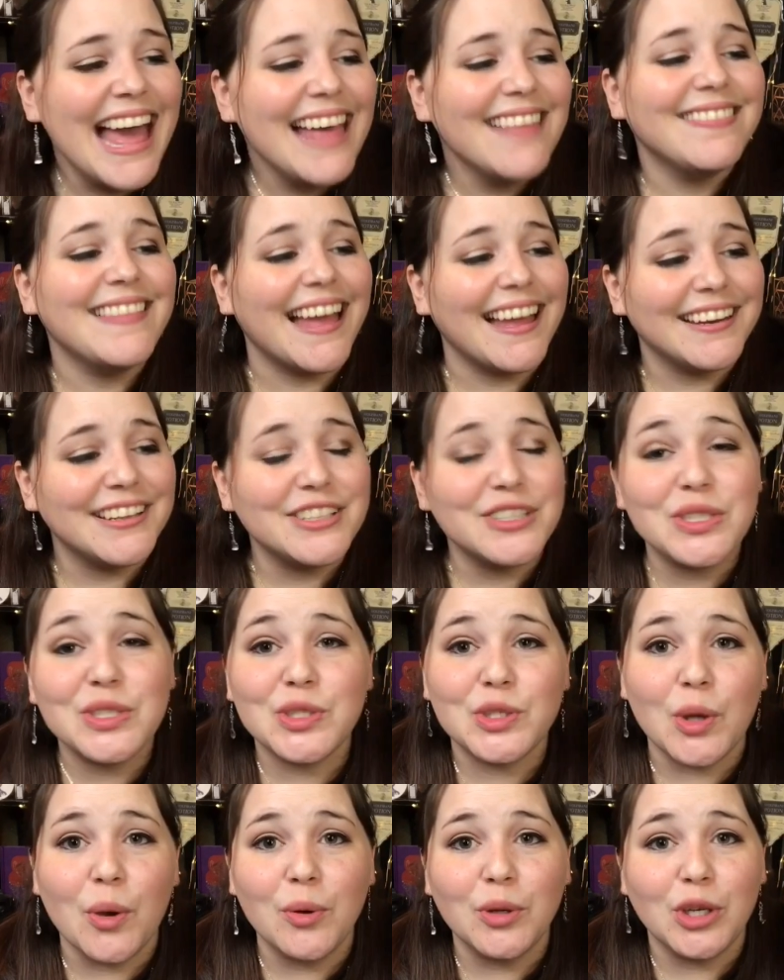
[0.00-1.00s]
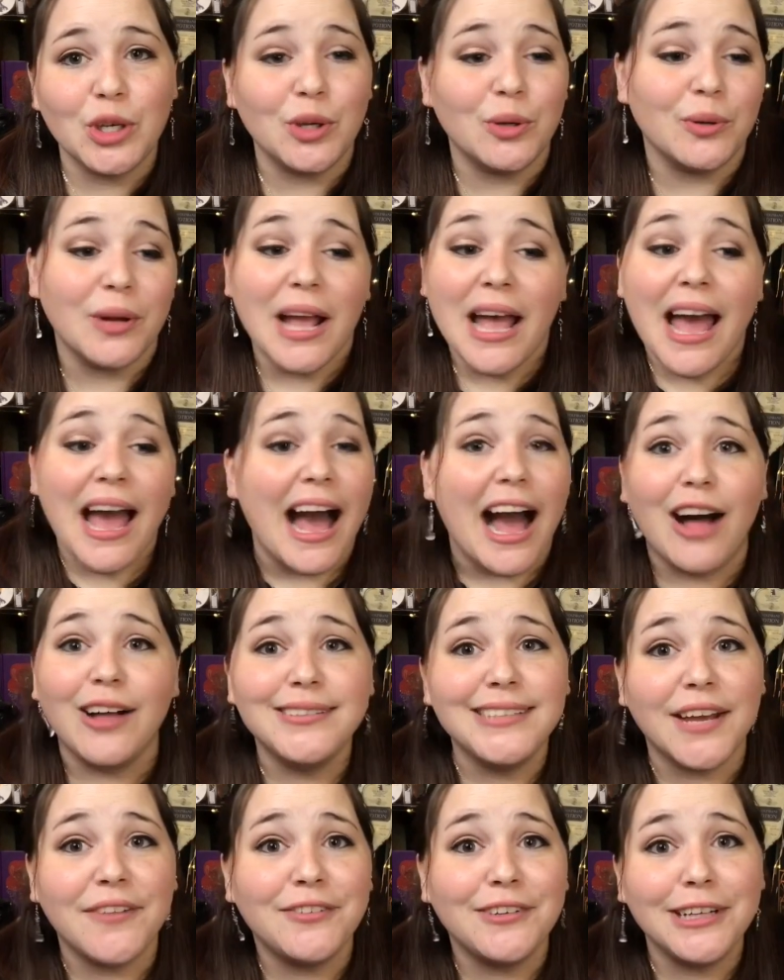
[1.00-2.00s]
That is so cute. I'll
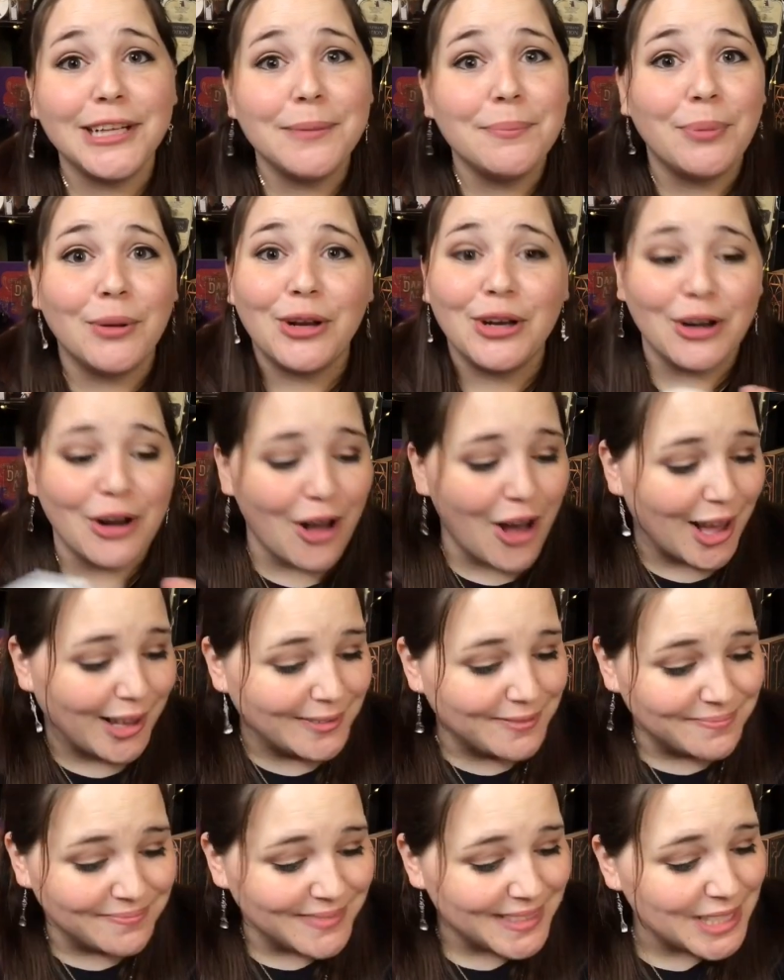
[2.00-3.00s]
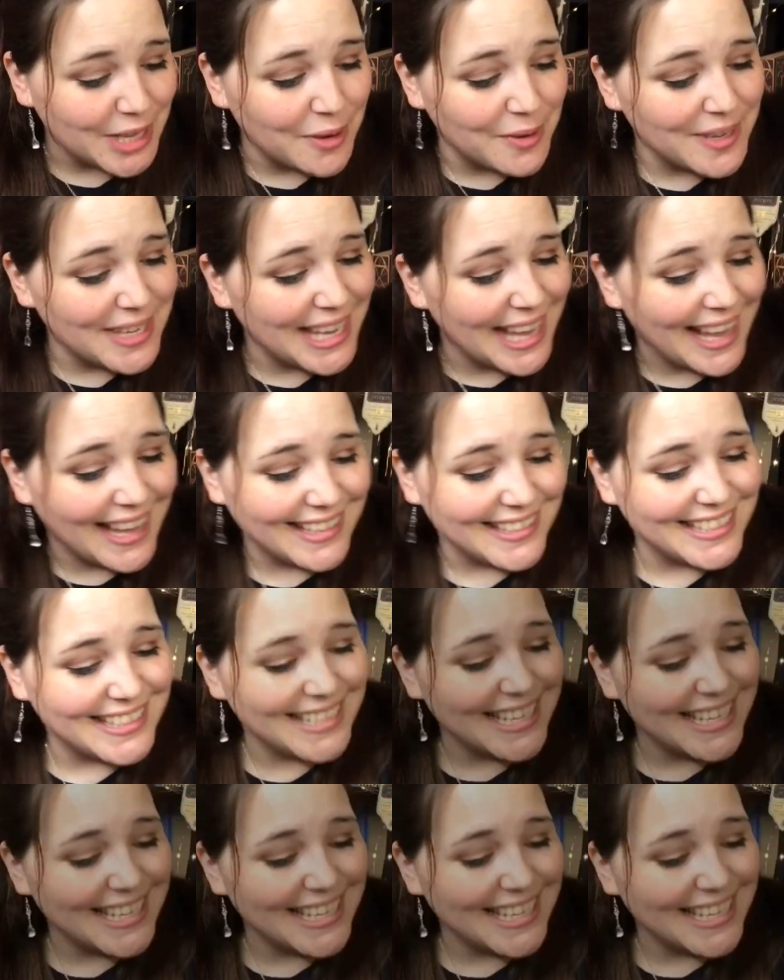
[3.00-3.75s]
definitely put it on, so yes.